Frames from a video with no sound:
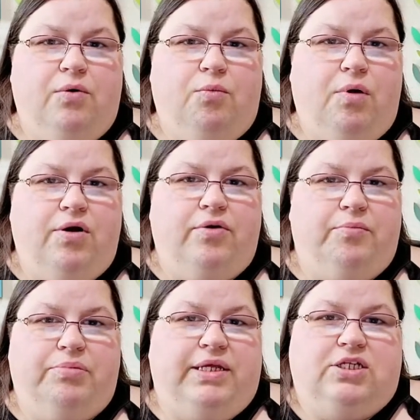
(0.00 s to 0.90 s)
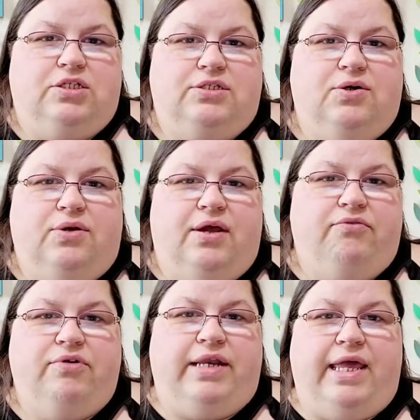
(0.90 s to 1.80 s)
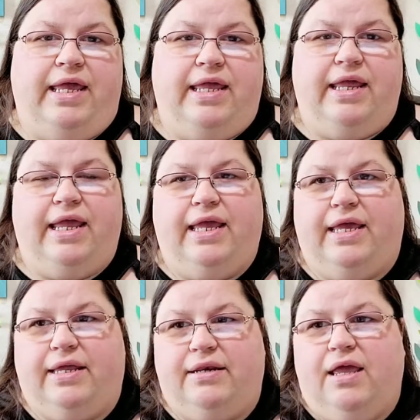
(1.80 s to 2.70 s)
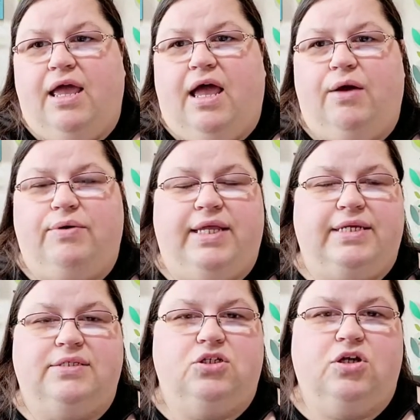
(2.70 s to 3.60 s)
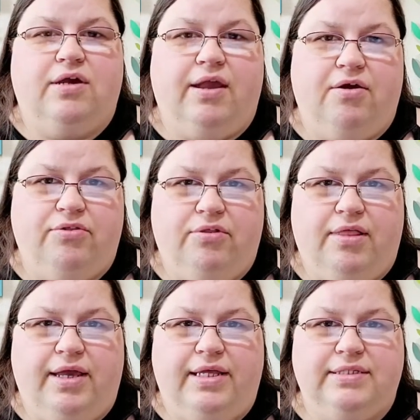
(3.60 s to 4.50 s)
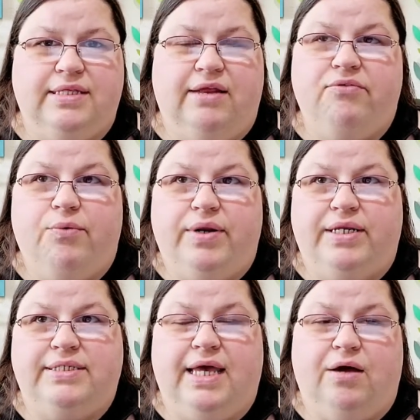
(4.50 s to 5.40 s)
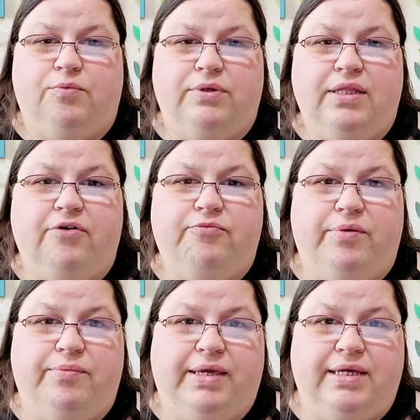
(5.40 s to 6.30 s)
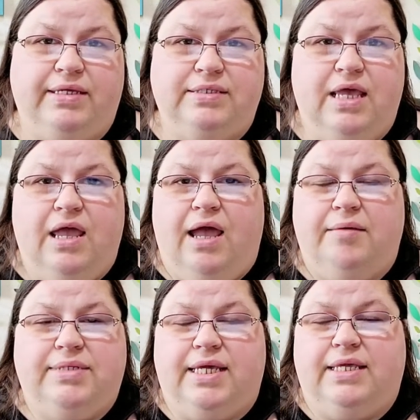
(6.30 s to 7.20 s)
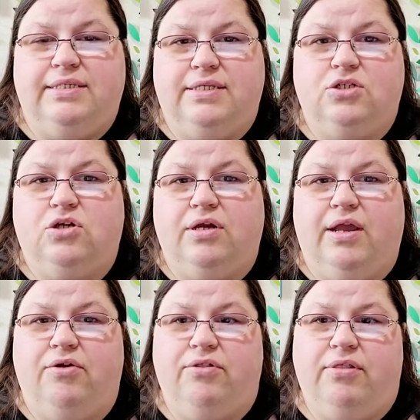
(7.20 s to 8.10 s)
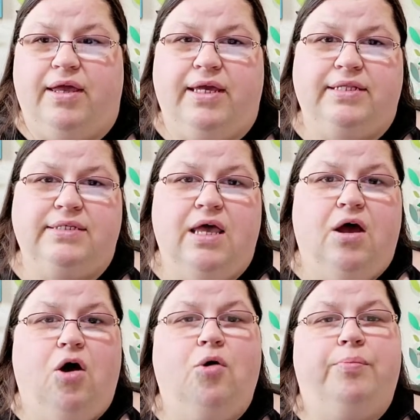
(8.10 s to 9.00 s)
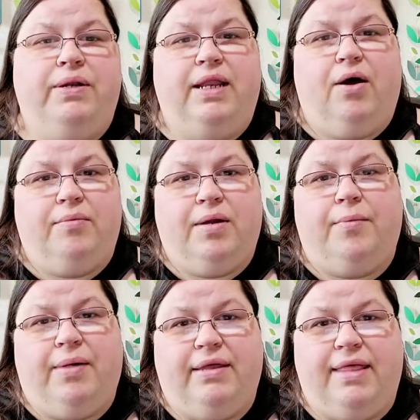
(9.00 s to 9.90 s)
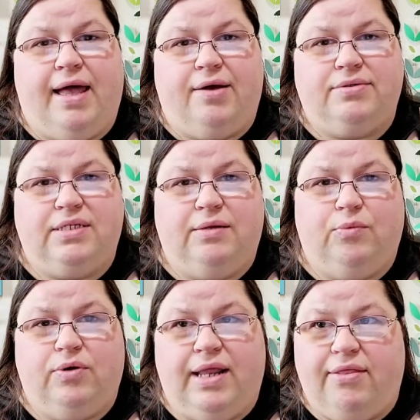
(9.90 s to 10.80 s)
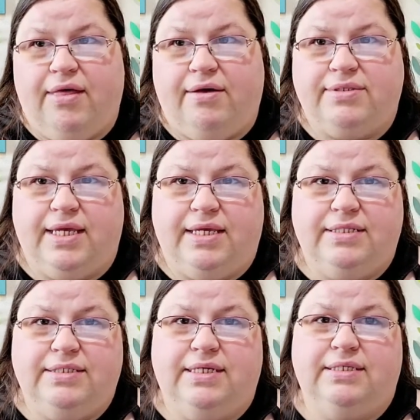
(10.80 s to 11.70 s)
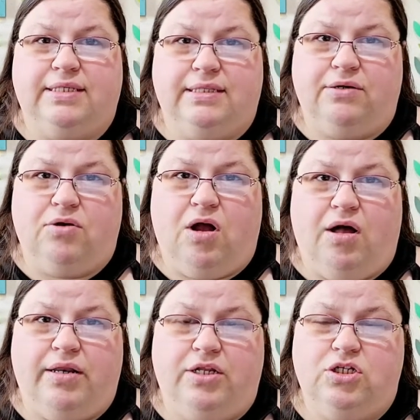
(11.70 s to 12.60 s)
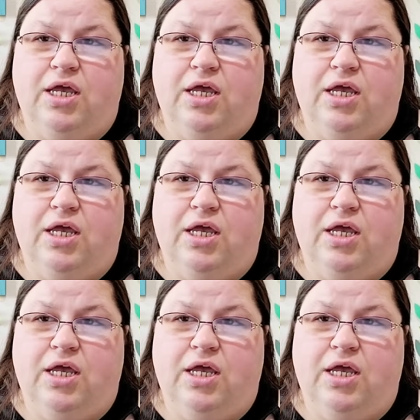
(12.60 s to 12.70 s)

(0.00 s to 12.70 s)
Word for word: water and bleach and soda every day and I would take such good care of the lions that everyone in town would love me because I'm taking such good care of the lions. Oh, but now I'm not by that house anymore. Now the house I can see is a little cottage